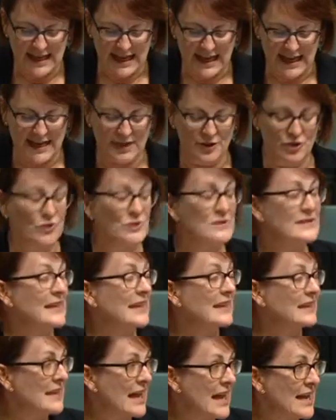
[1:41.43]
and,
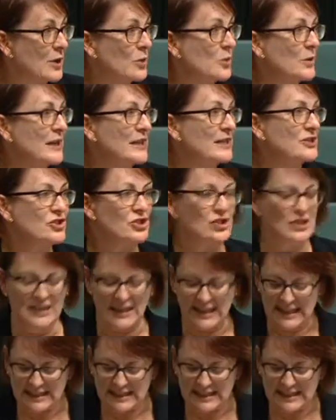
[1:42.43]
using language,